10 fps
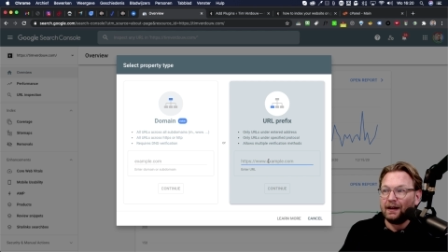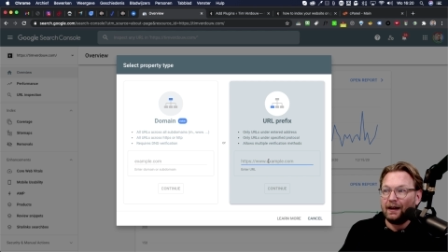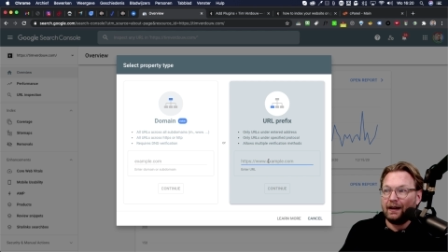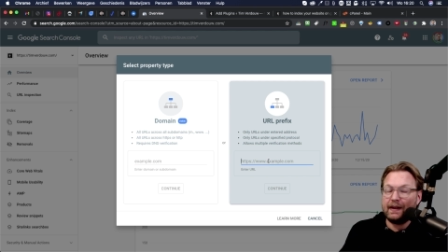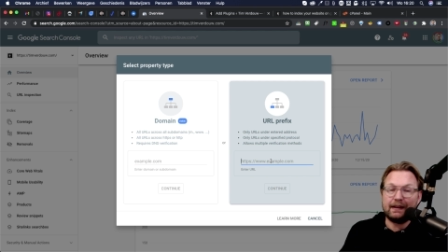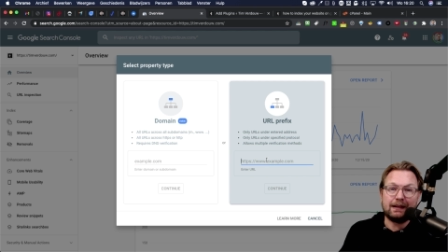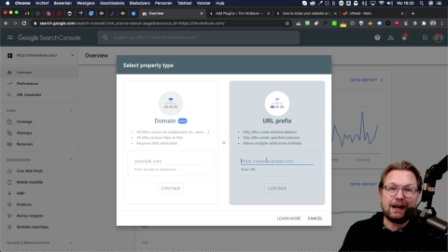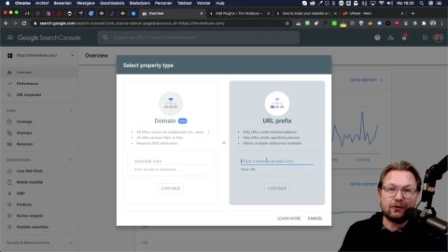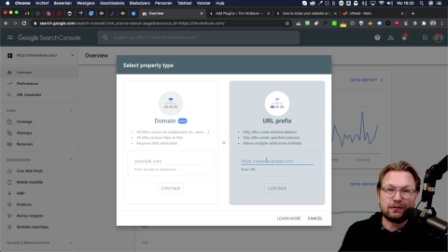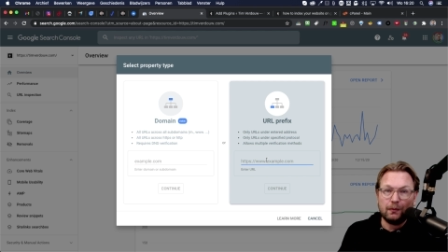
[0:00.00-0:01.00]
uh, that
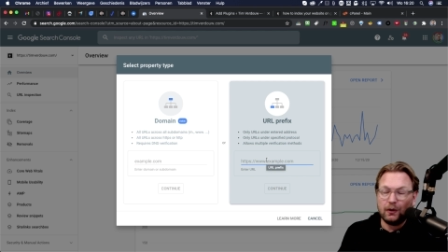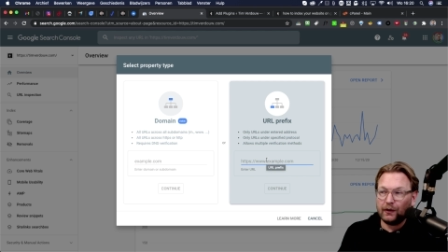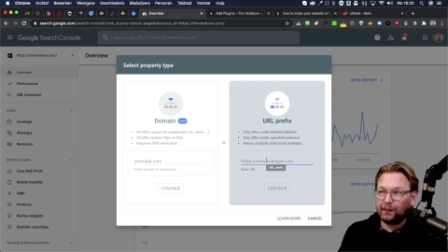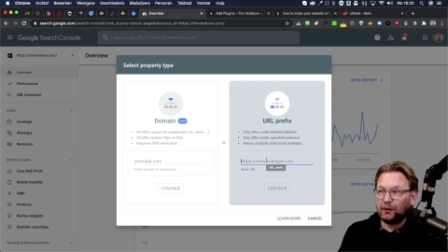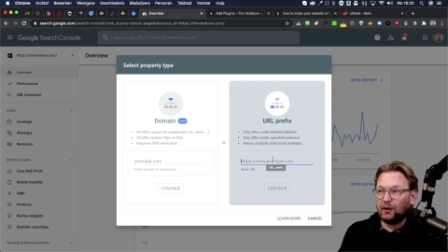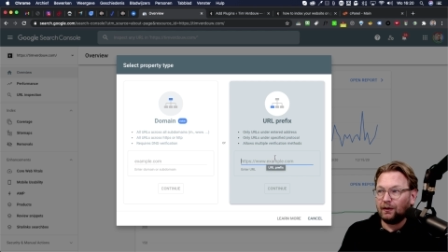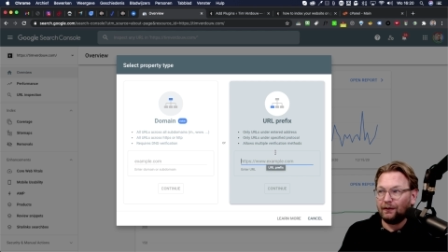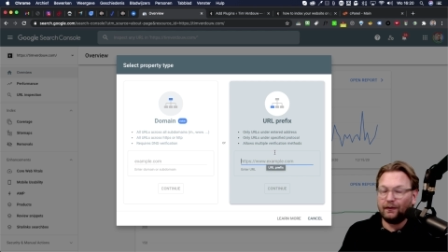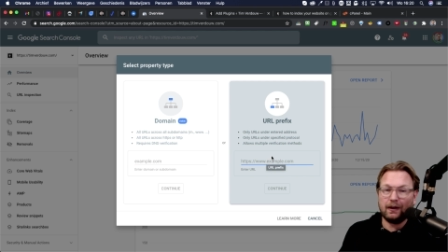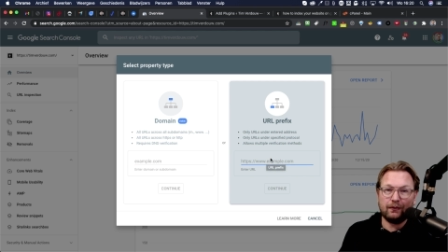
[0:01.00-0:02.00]
allows multiple
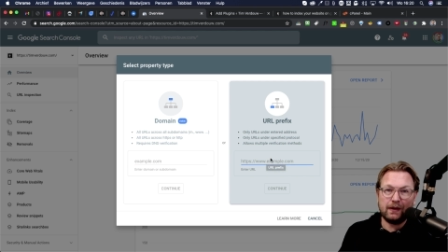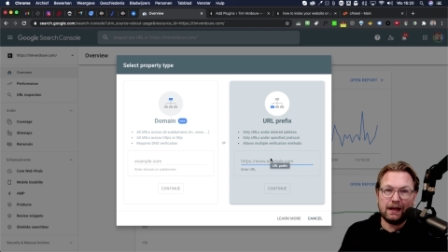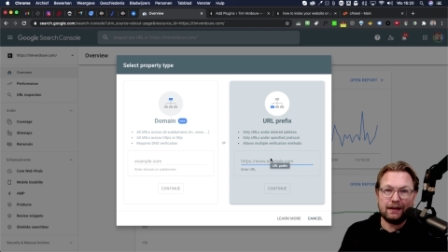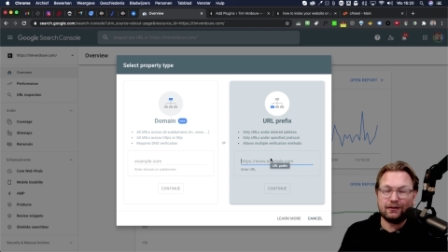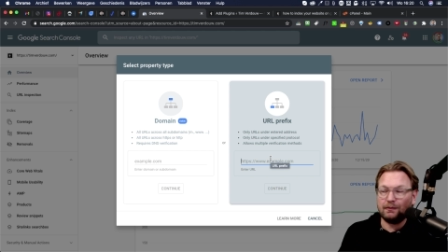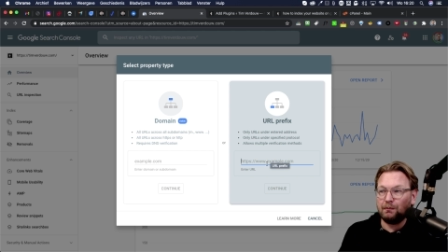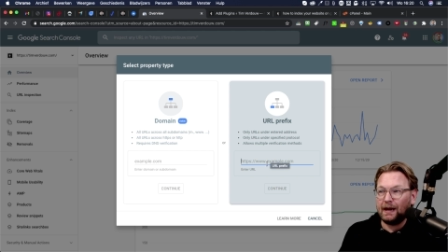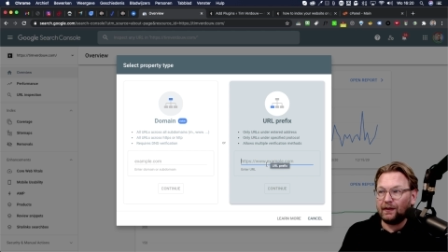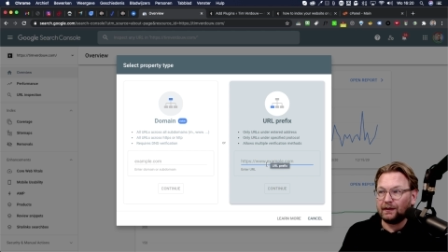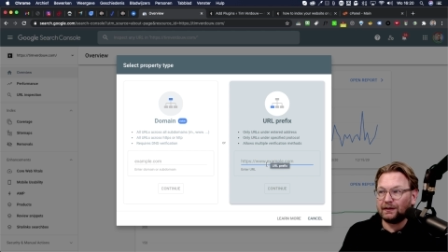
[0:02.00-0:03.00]
verification
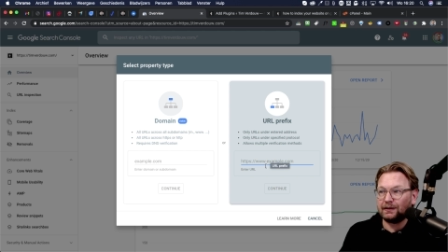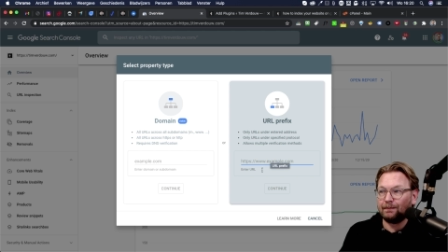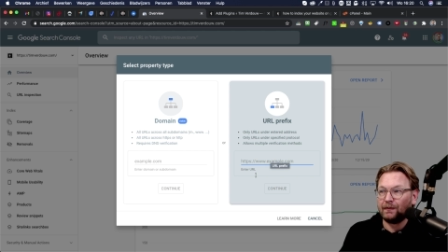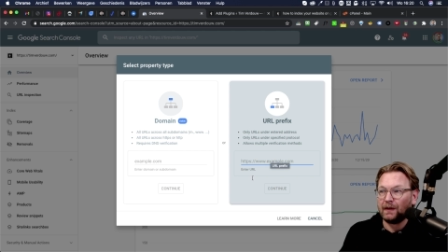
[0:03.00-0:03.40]
methods.